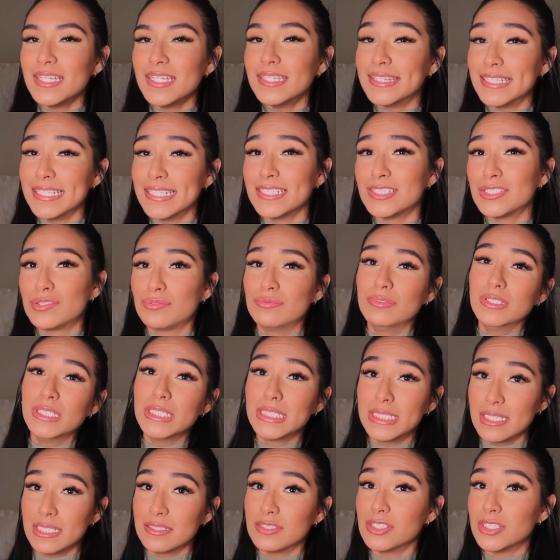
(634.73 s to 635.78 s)
this really
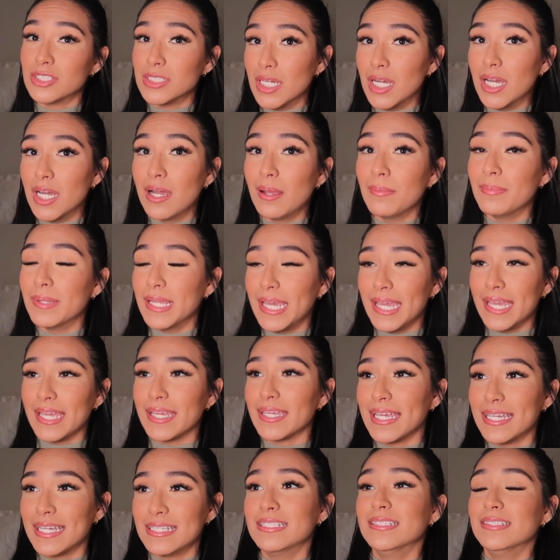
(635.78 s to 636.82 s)
does the job,
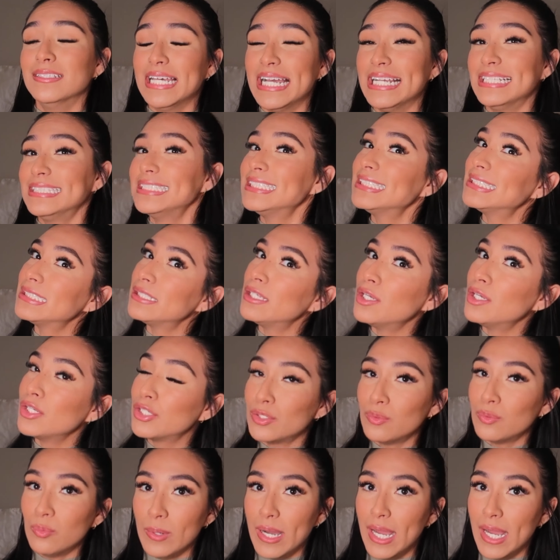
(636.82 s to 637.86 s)
like, and it lasts a
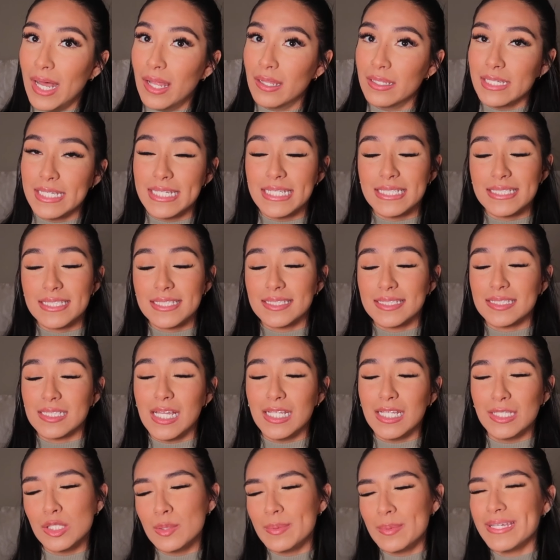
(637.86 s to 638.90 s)
good while. It's
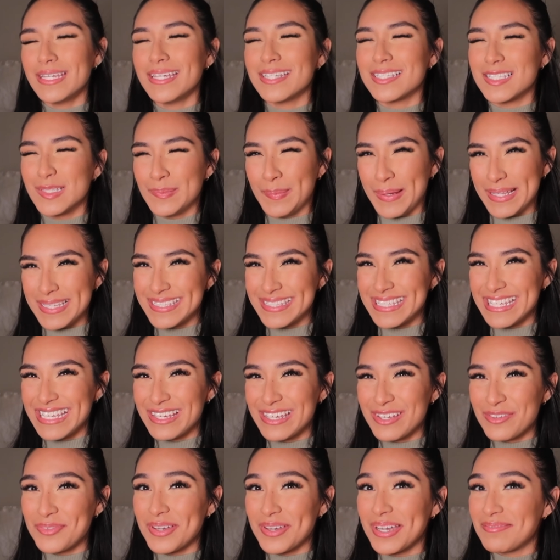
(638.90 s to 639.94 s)
a little bit
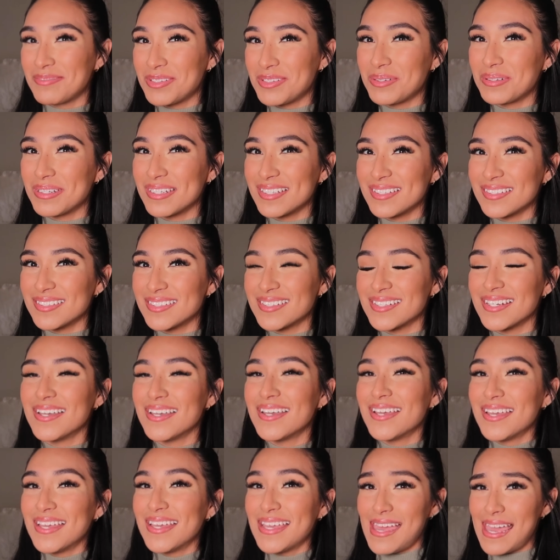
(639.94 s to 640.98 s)
expensive, I've noticed,
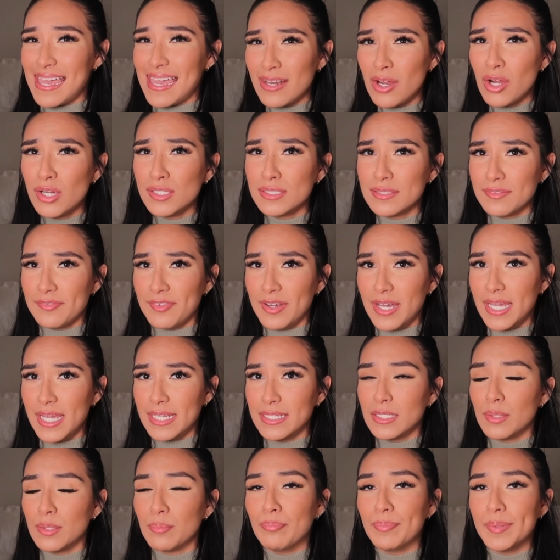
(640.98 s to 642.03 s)
and hard to
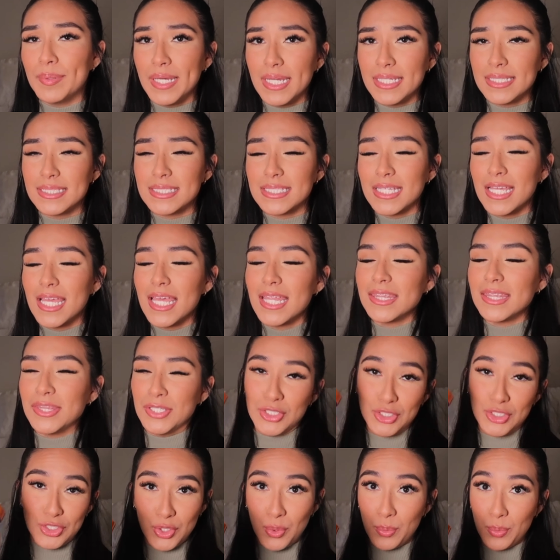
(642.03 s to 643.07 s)
find, but
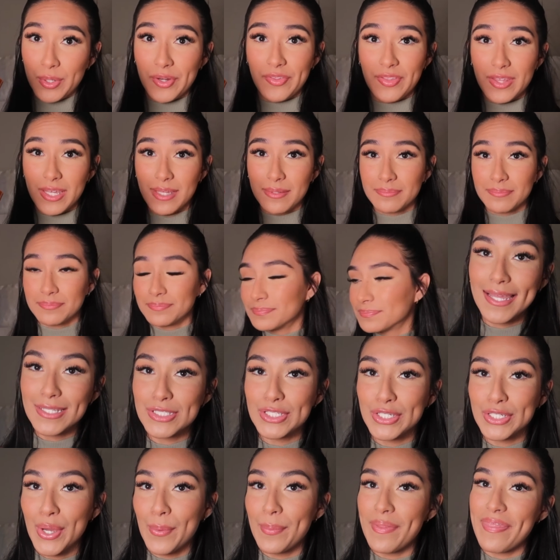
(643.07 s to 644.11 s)
they're so worth it. And
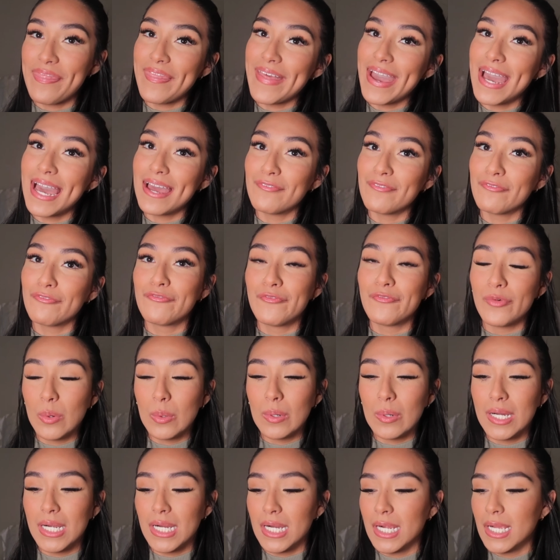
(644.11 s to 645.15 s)
to go with that,
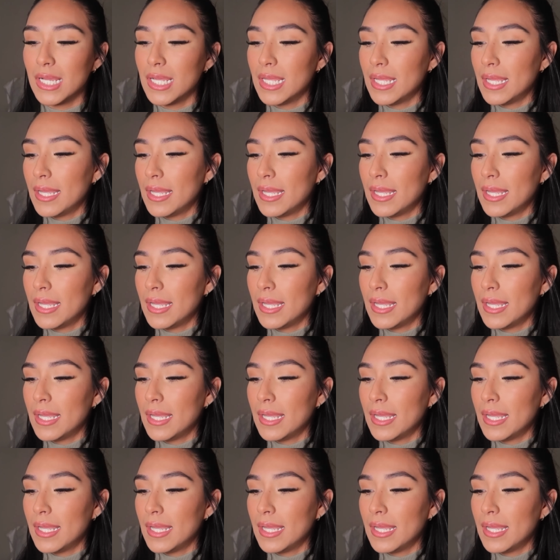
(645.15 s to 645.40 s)
for